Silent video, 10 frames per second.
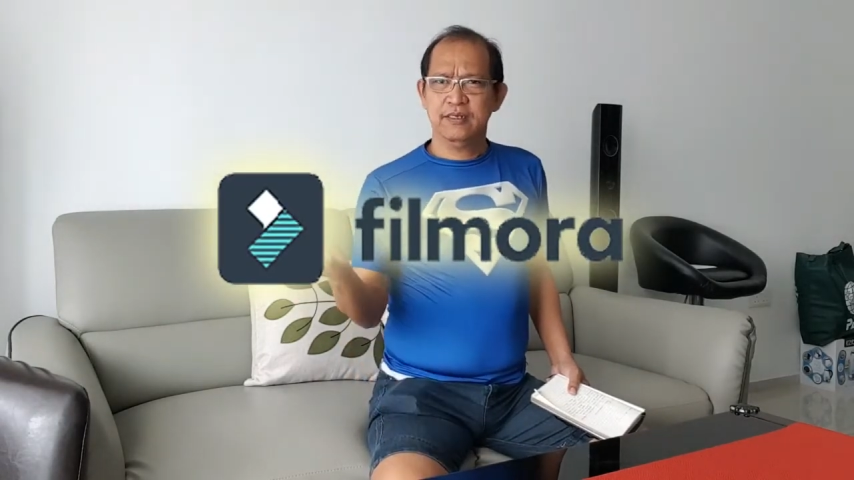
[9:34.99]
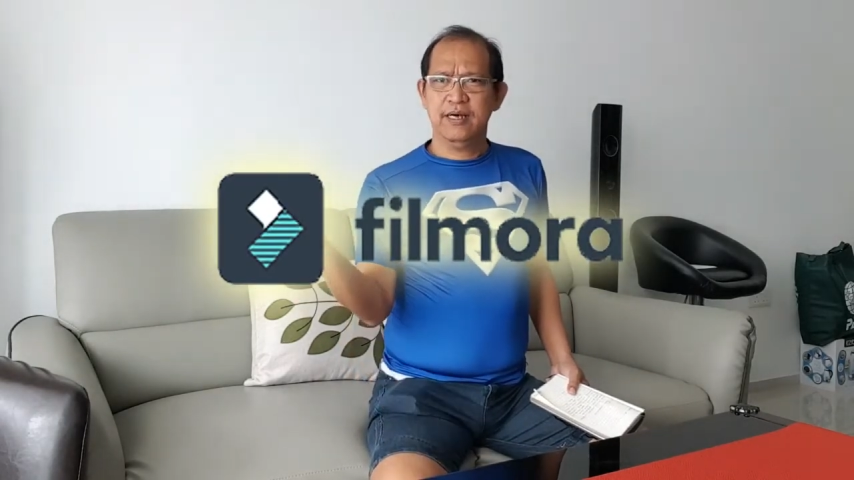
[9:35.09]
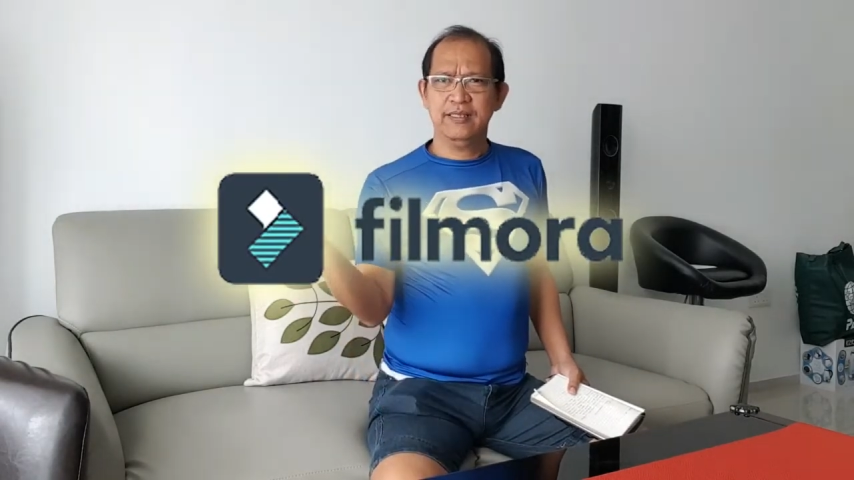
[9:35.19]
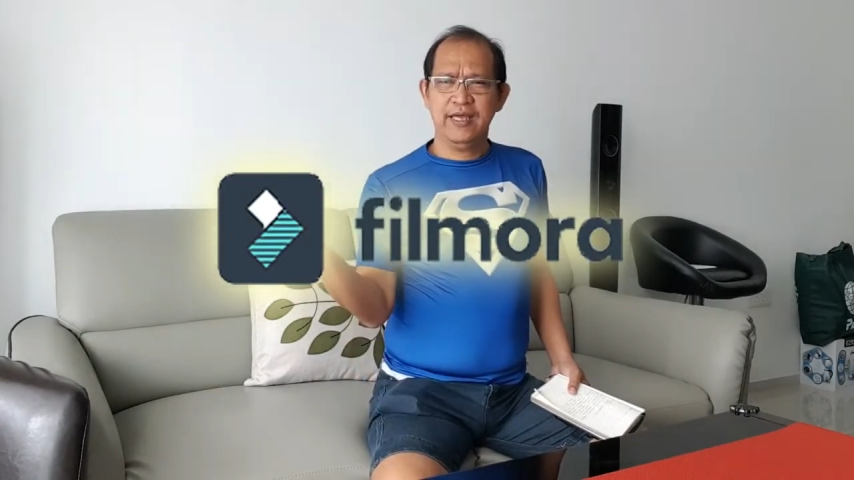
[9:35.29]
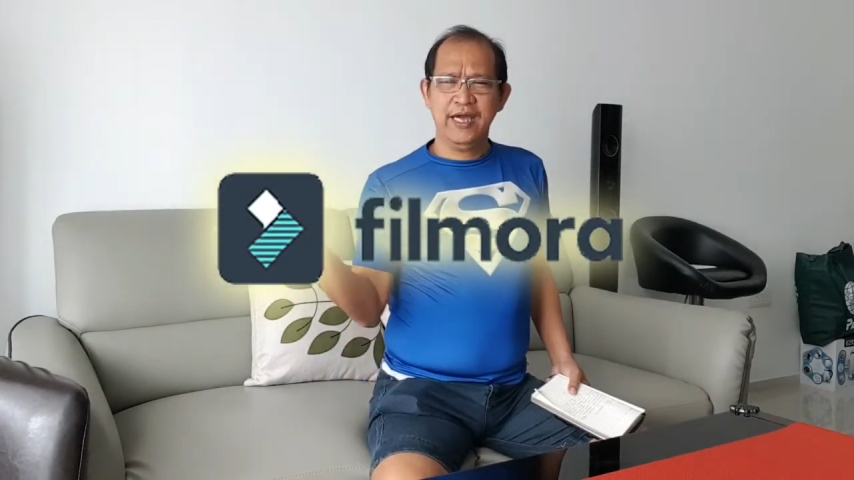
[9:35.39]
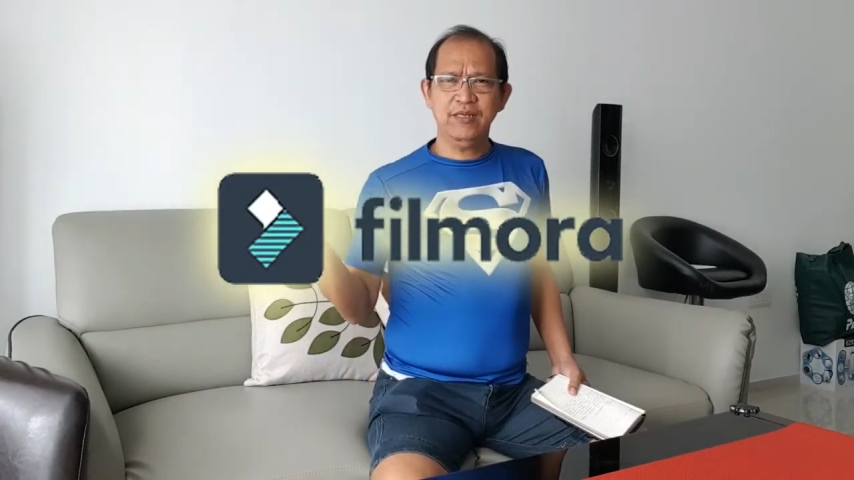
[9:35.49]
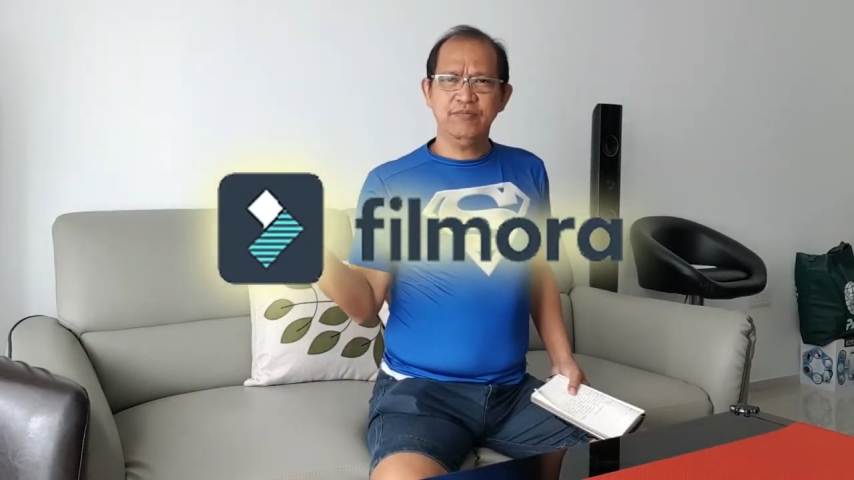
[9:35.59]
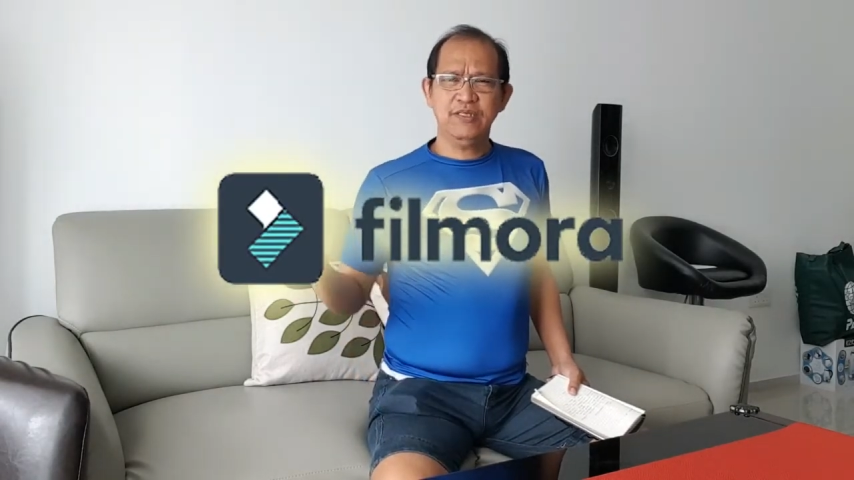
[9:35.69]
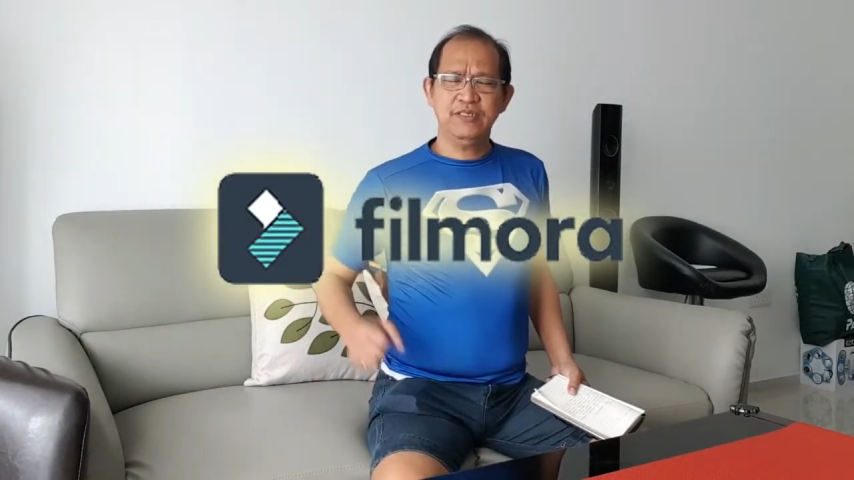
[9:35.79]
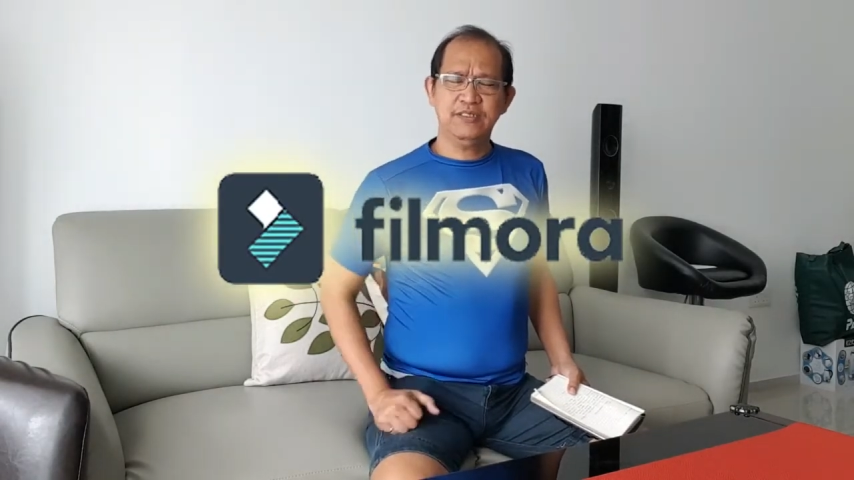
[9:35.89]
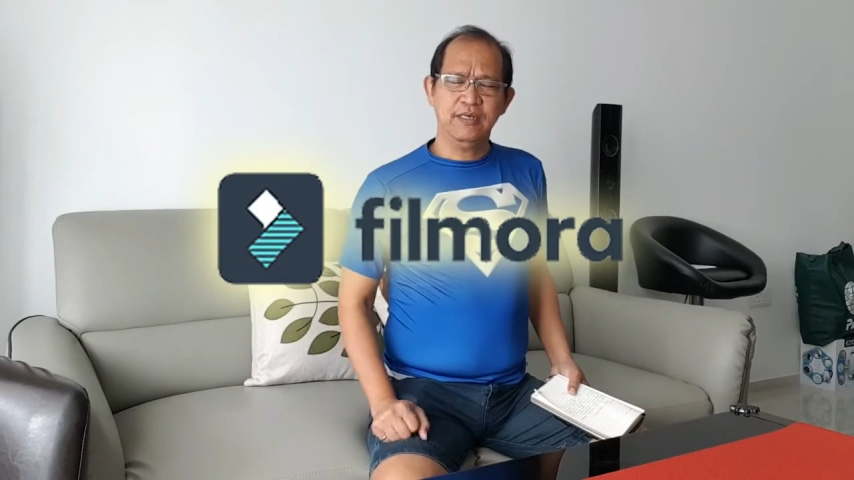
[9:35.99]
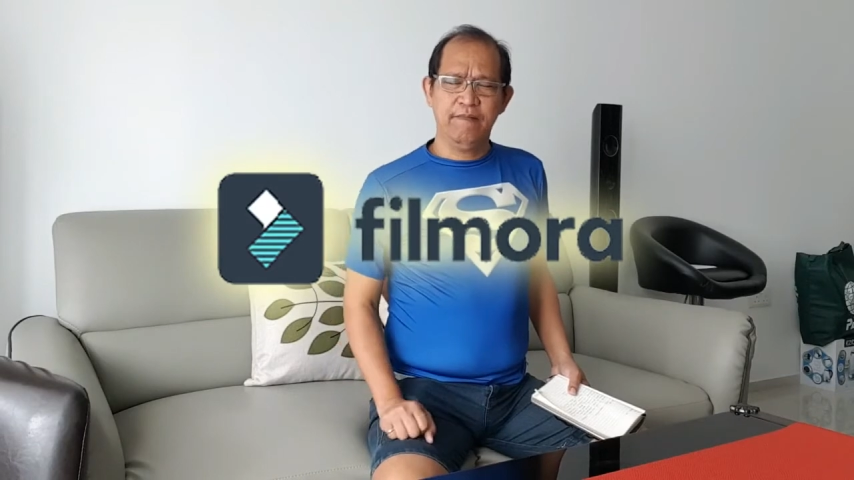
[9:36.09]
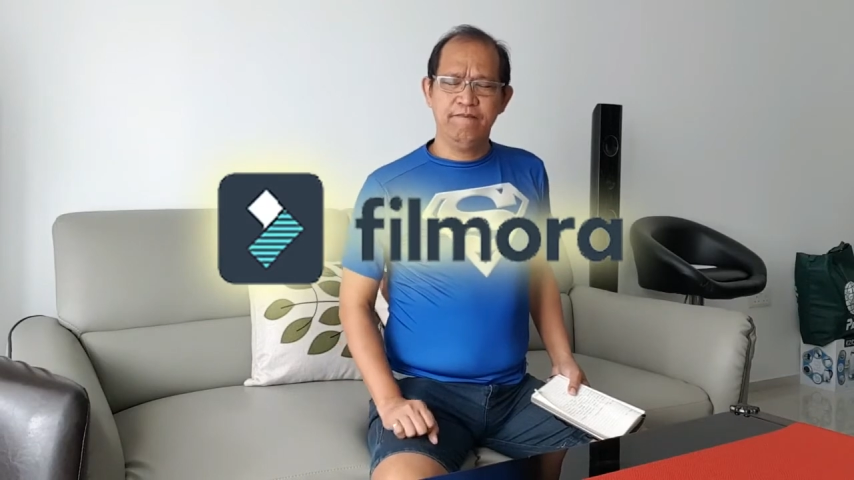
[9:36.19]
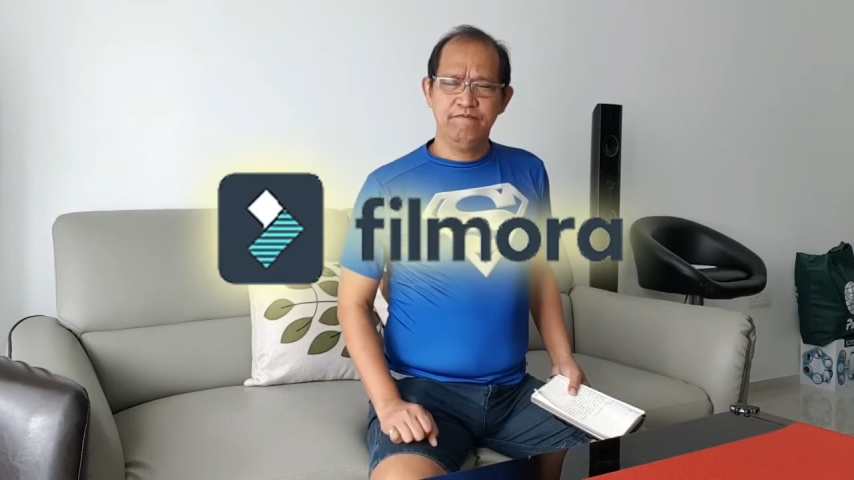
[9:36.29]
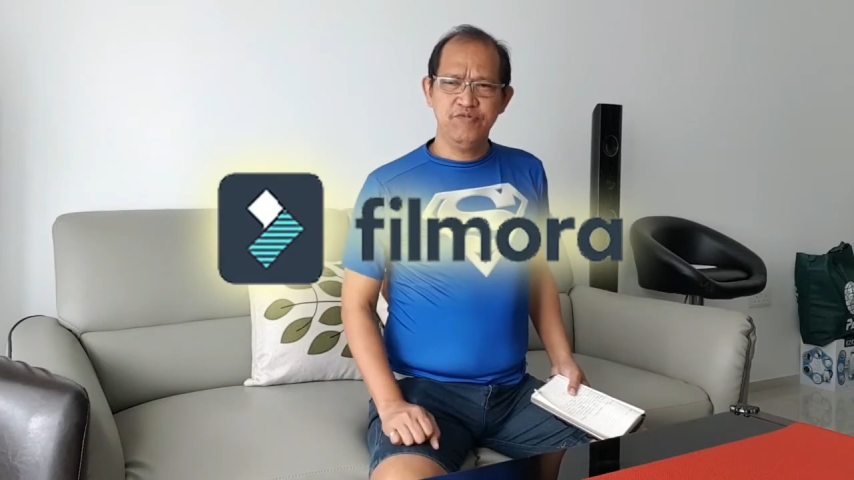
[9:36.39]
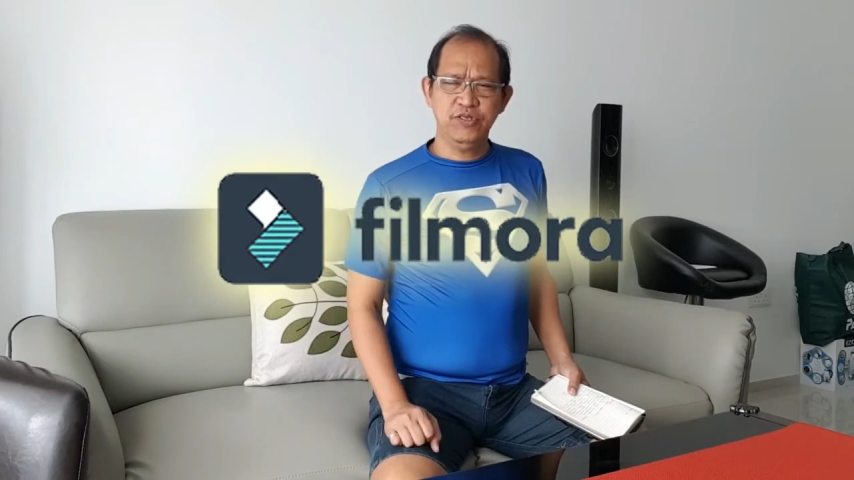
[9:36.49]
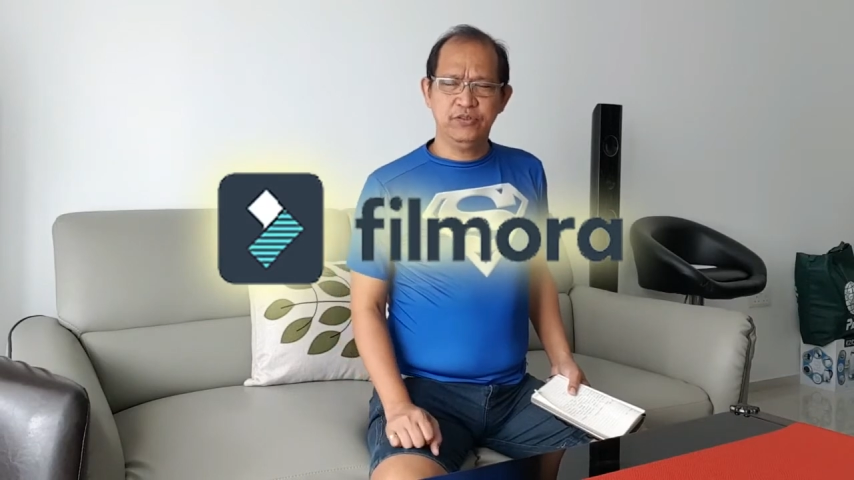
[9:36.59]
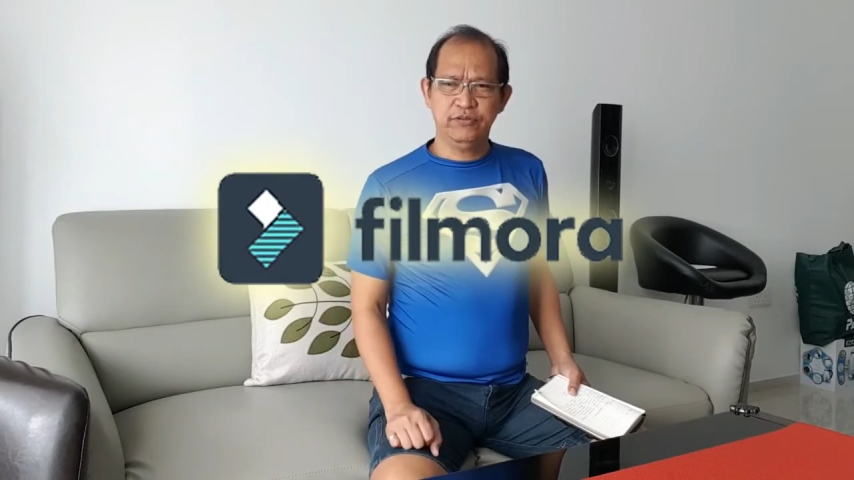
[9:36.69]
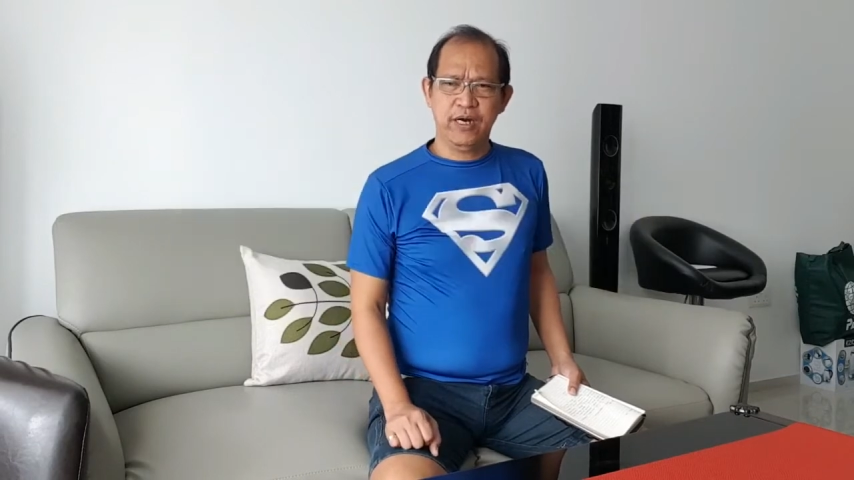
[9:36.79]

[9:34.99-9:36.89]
At the end of this video,